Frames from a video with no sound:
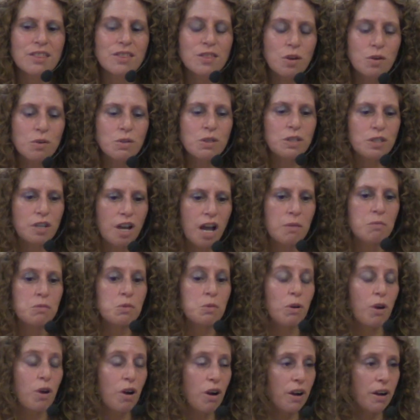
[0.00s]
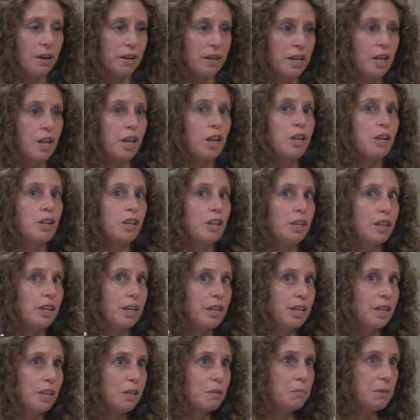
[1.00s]
Those times were hard
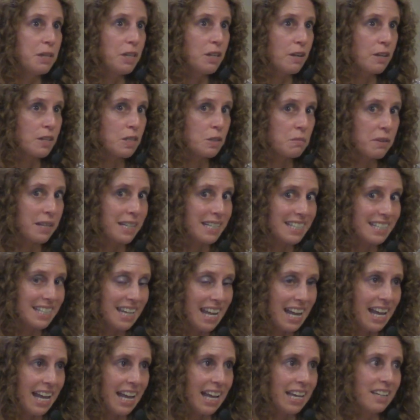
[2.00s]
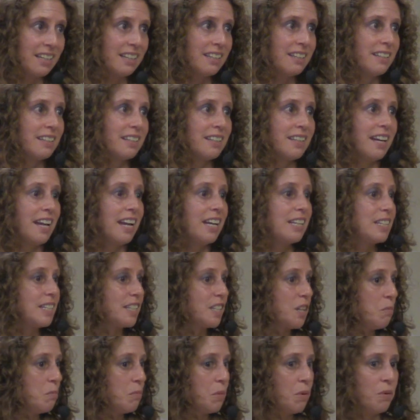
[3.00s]
because my dad, at
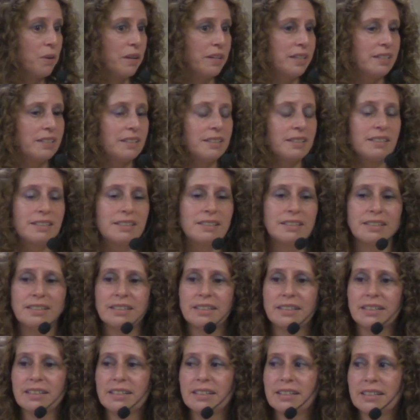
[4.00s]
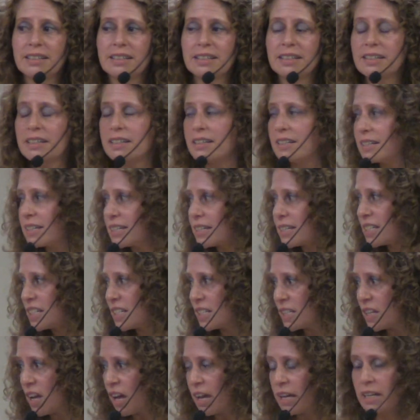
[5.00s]
some point,
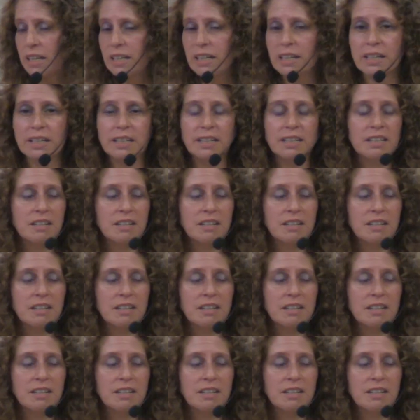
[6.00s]
decided